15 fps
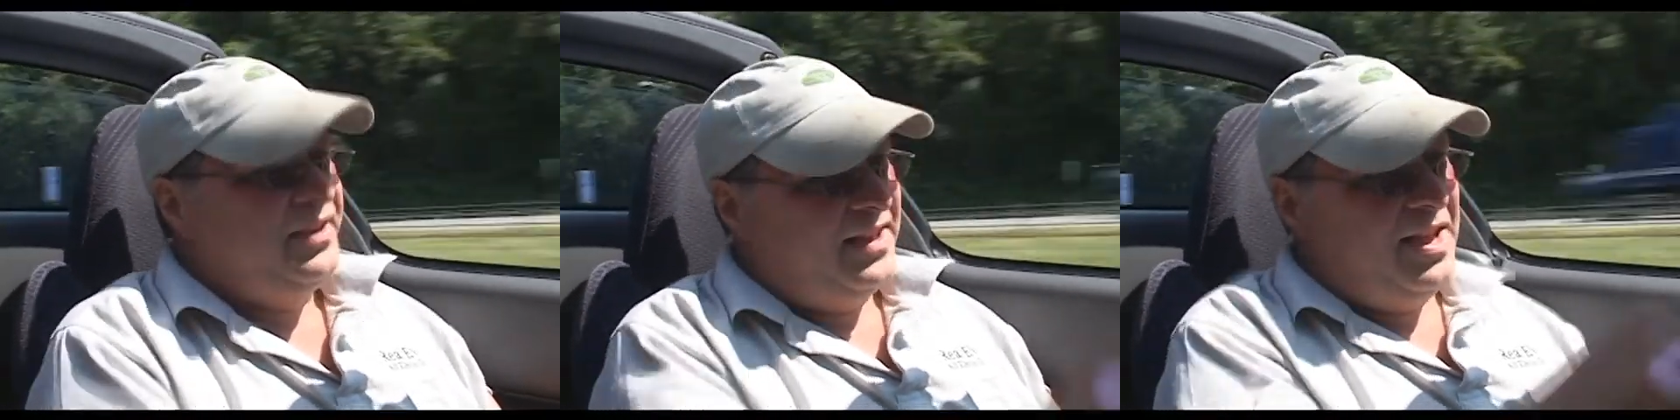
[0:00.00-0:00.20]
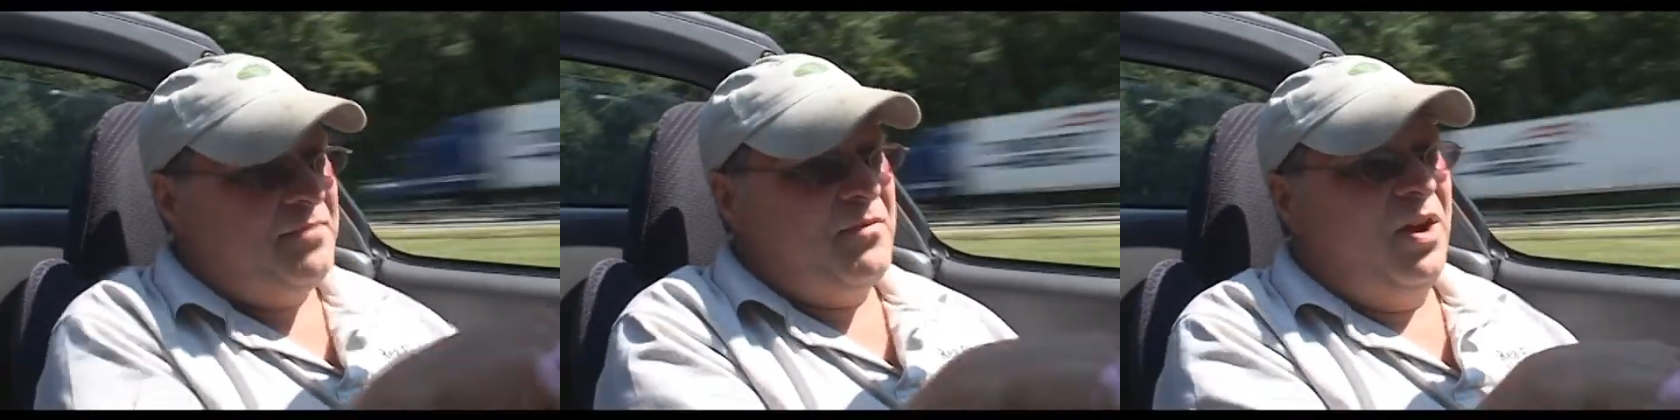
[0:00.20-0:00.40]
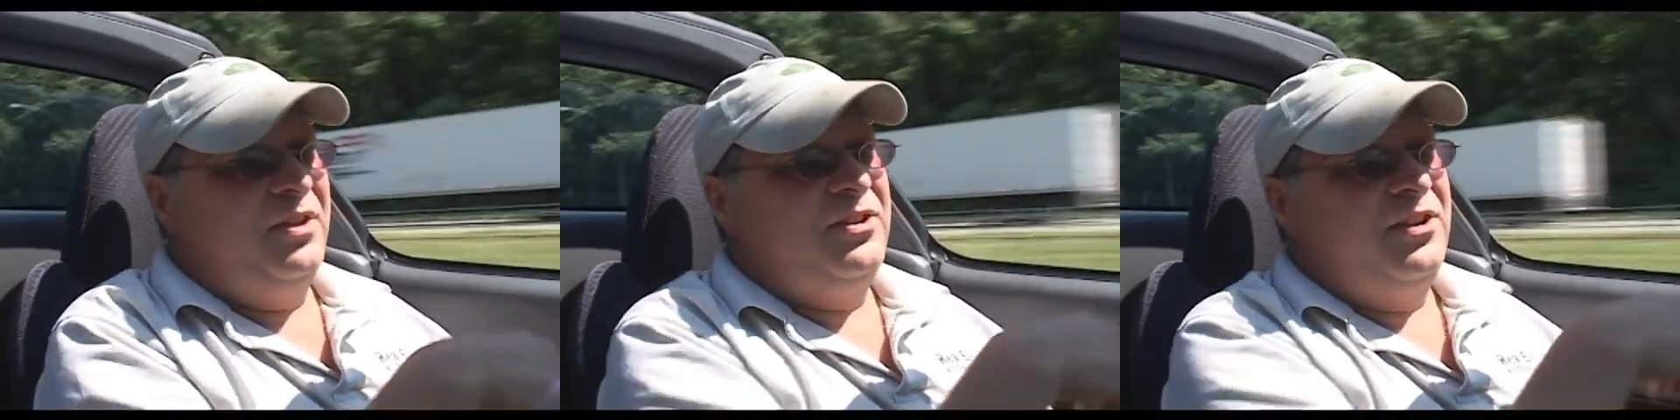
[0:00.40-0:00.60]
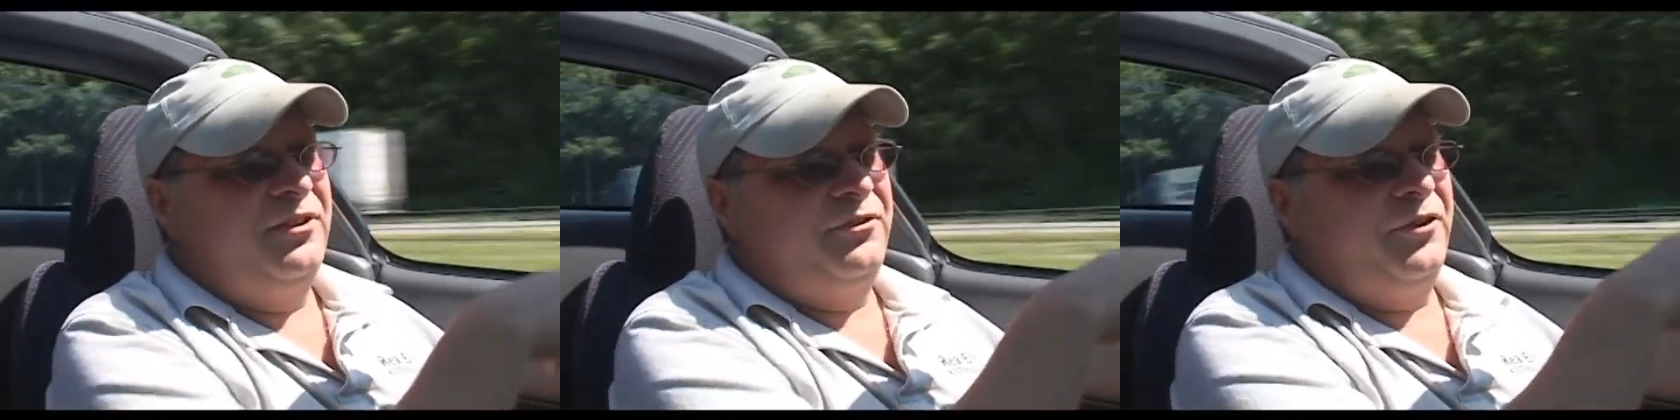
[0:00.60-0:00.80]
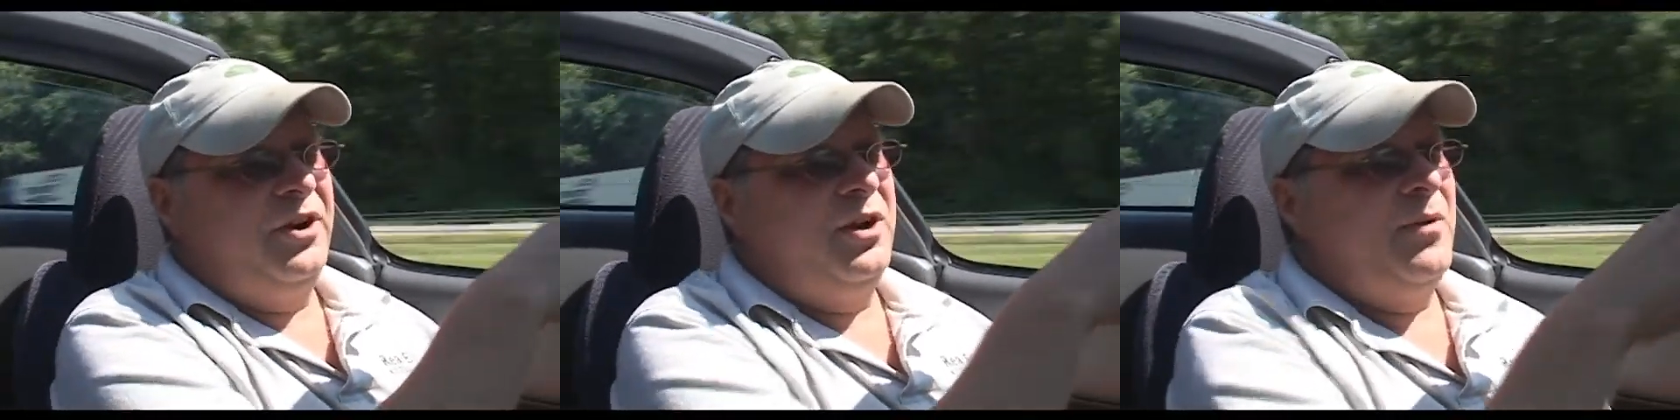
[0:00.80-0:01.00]
Getting on the
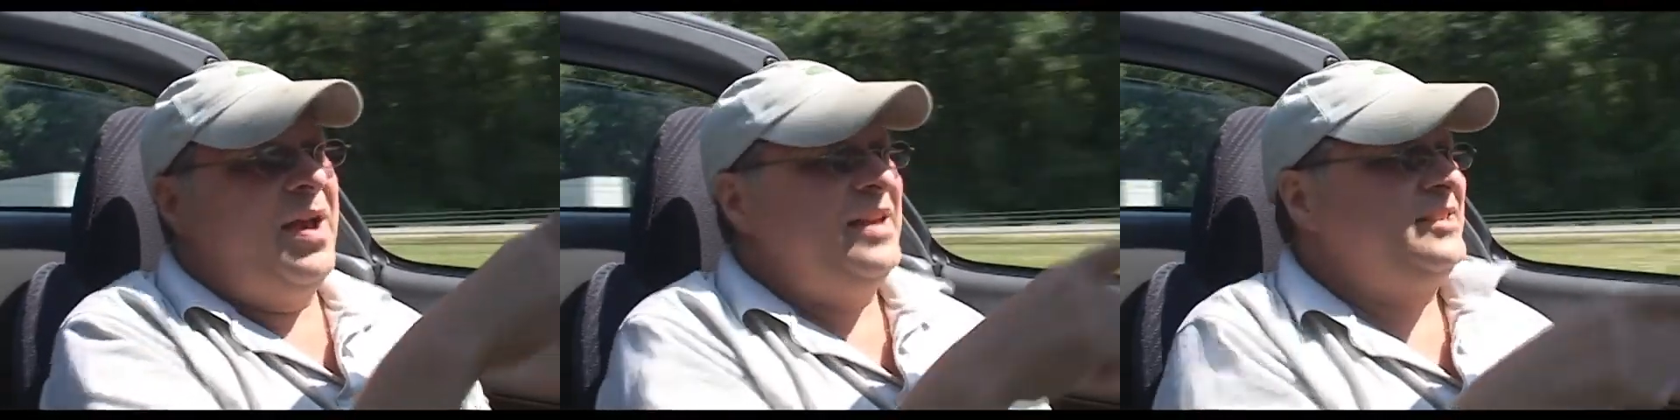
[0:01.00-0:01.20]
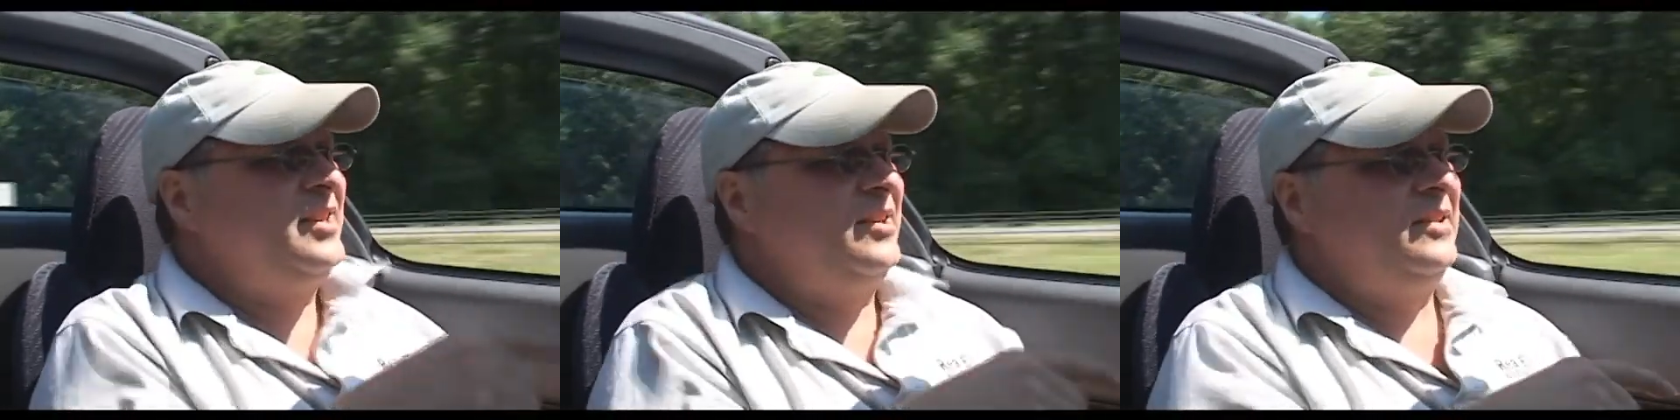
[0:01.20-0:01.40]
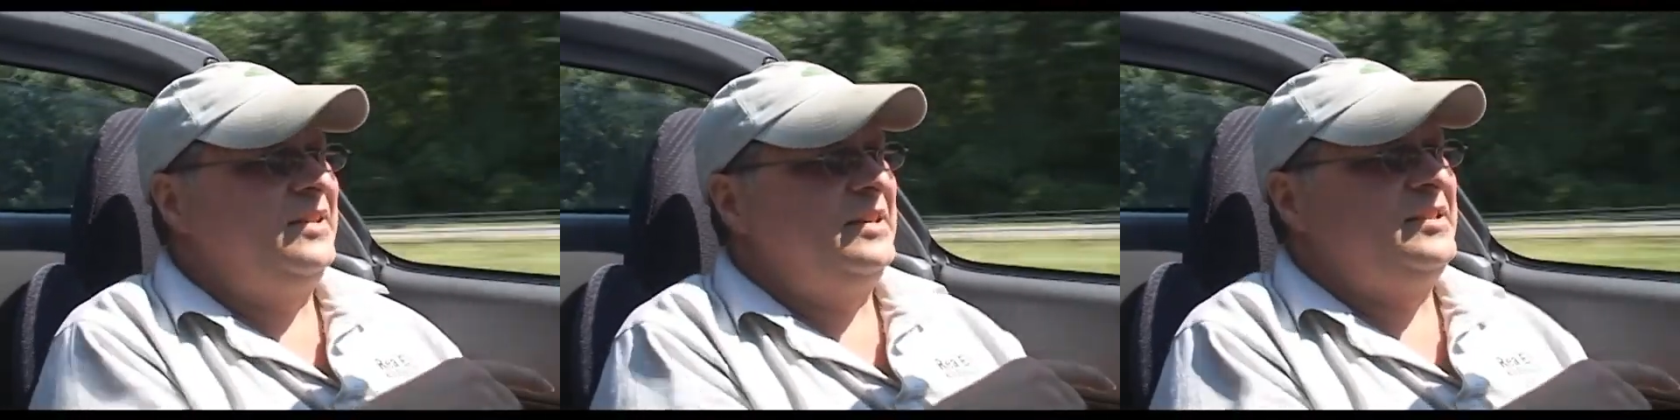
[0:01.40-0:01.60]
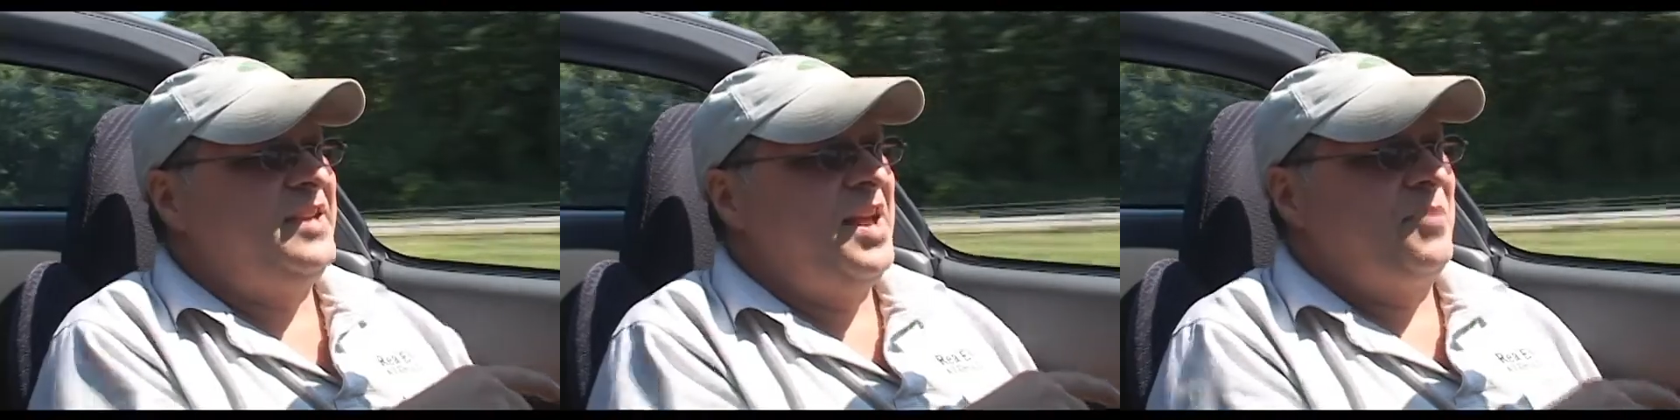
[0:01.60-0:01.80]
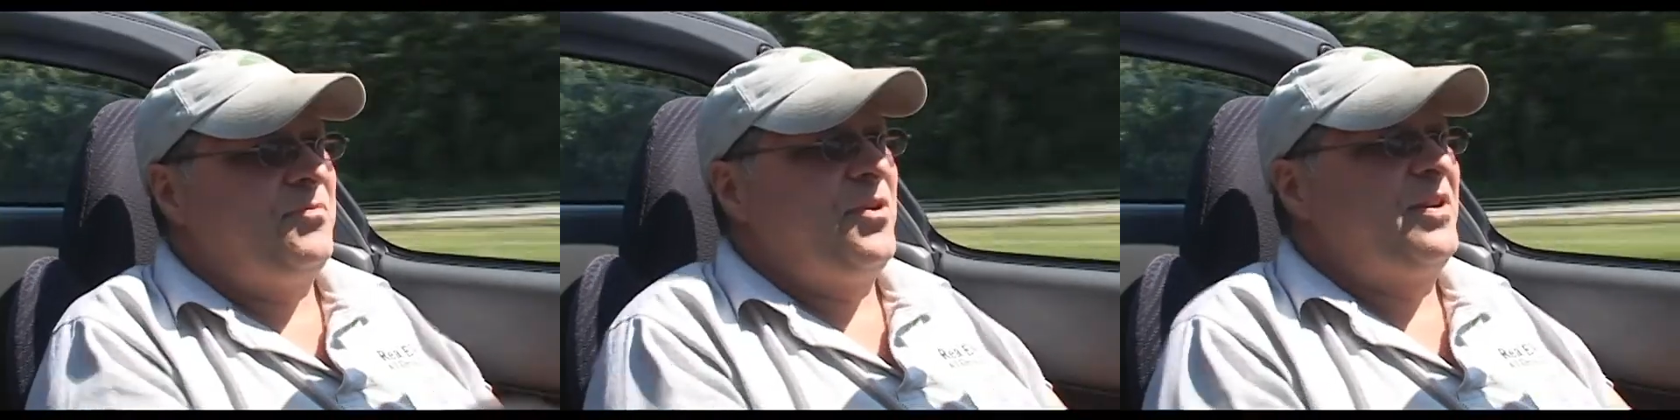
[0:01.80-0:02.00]
freeway is a good
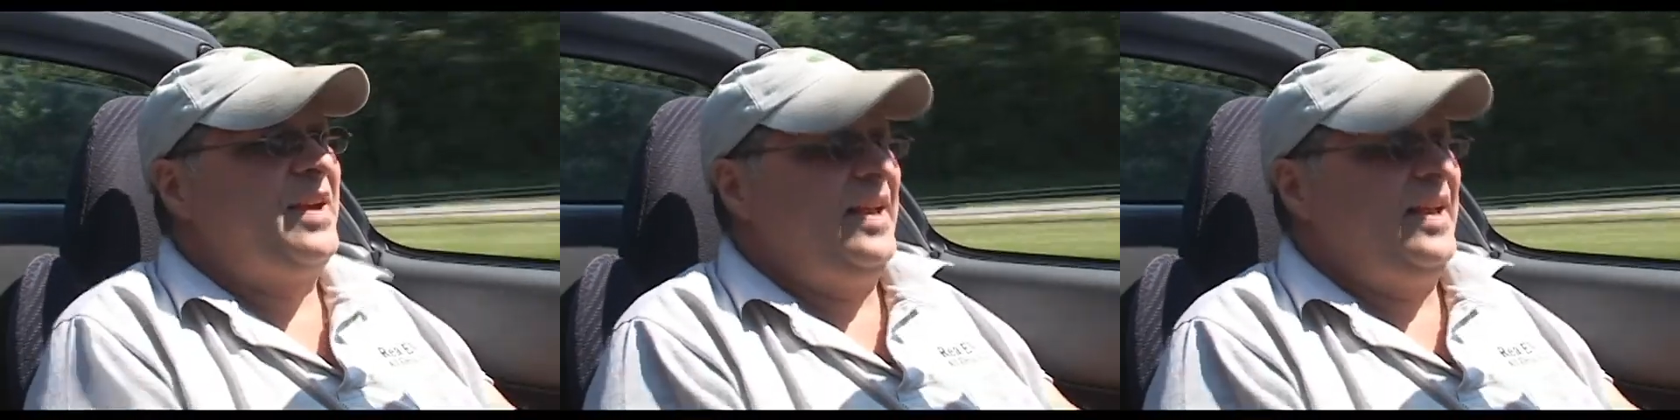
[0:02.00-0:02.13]
example.